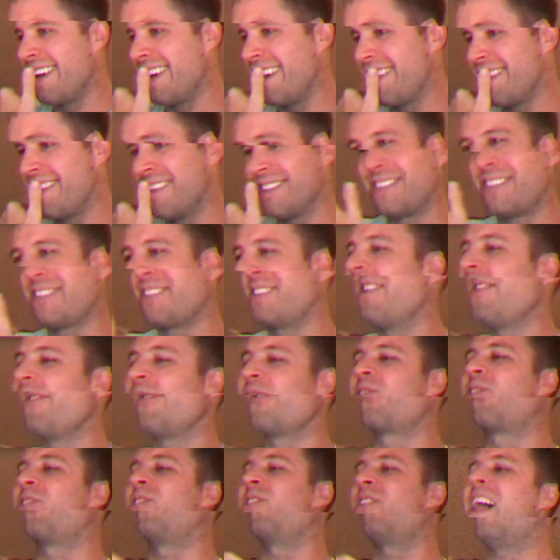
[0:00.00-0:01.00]
This is
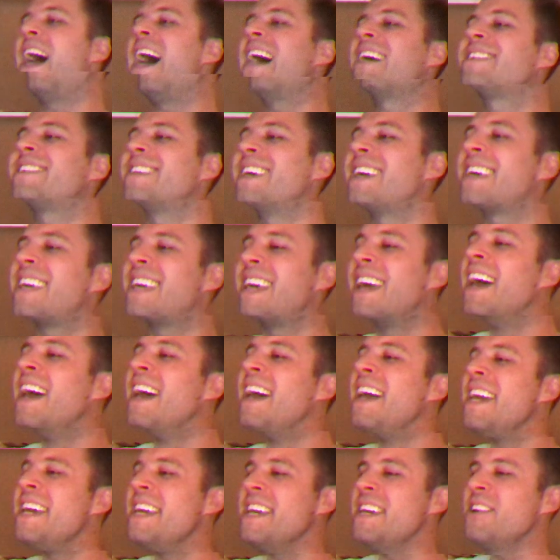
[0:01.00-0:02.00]
another classic
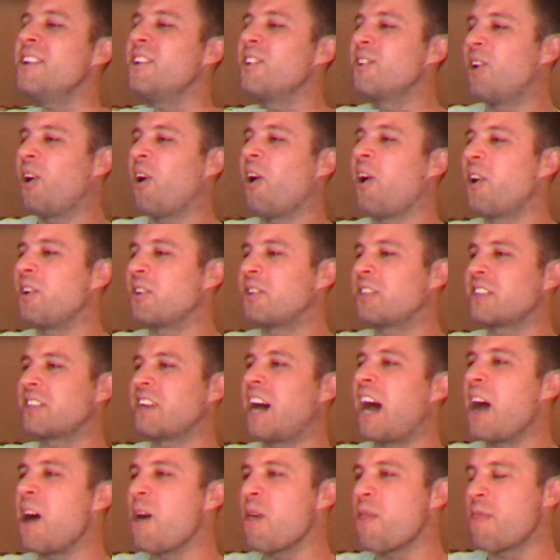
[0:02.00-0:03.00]
Hin car
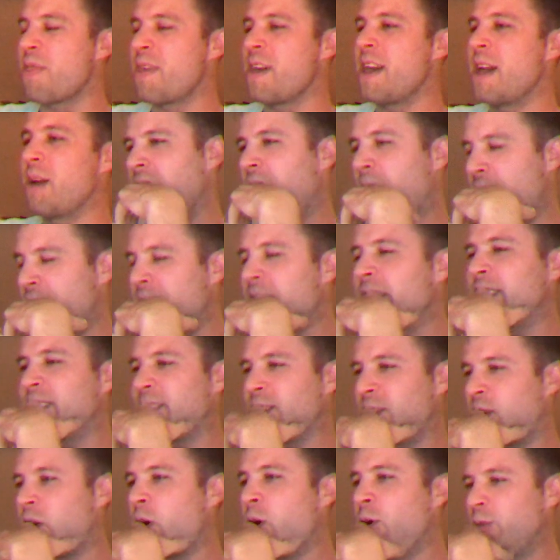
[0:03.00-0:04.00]
style thing. I think it's
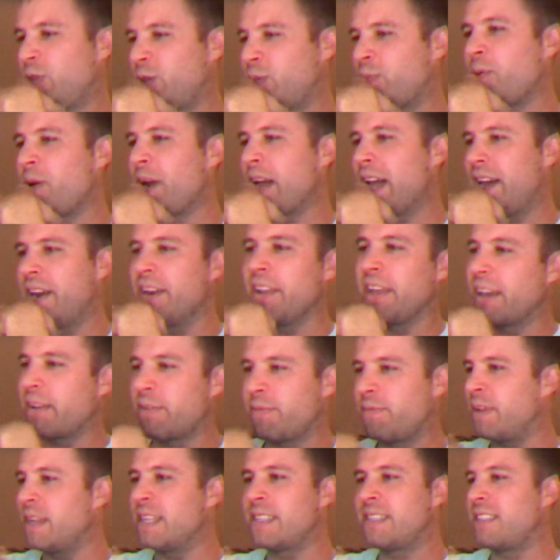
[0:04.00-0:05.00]
the Coach brand, like
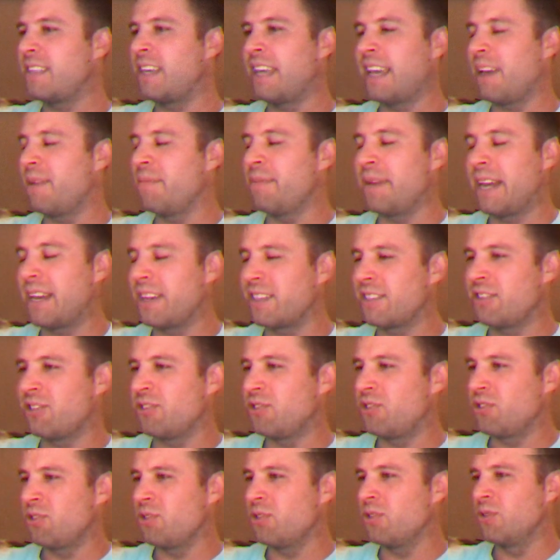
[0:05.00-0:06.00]
fancy handbags and
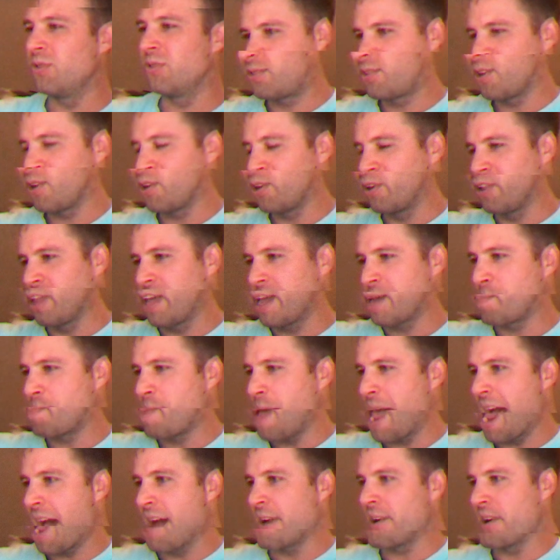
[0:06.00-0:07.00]
shoes. They're like
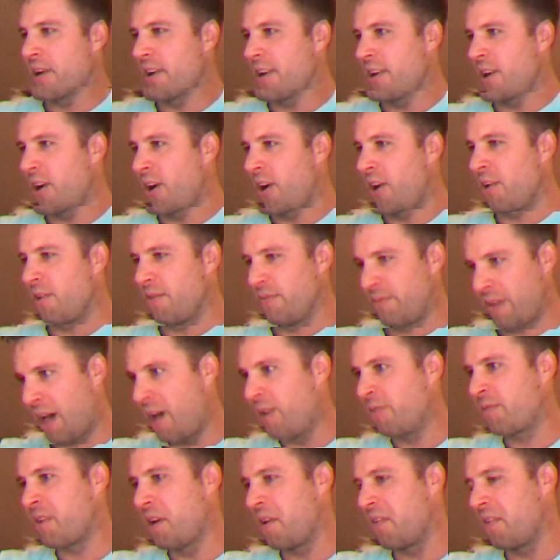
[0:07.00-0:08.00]
pattern on a
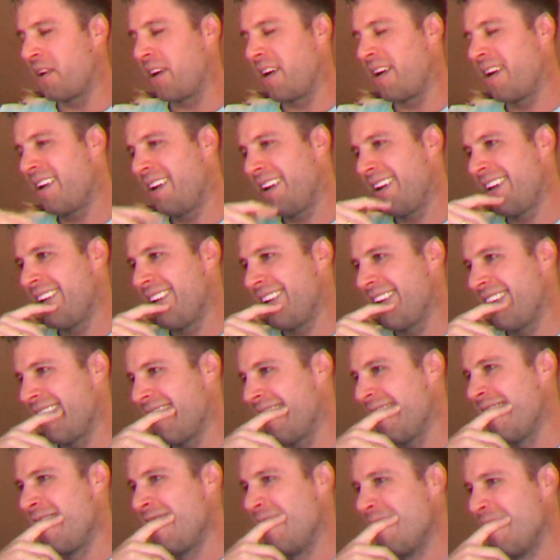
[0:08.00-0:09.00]
valve cover
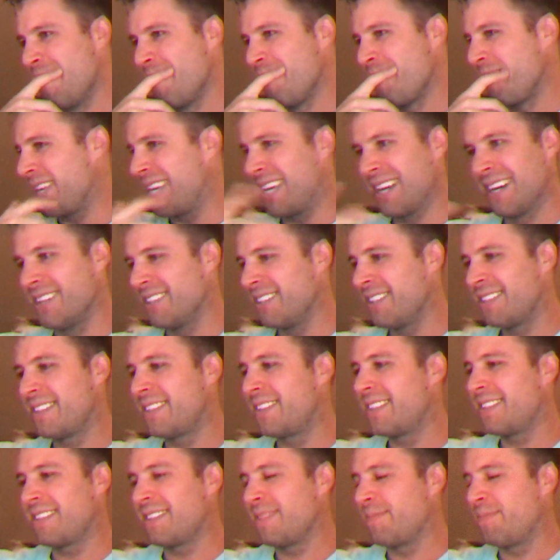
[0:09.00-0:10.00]

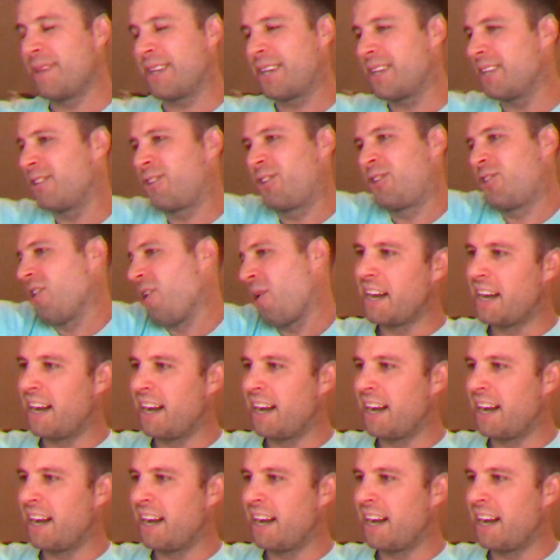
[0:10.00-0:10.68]
because sure.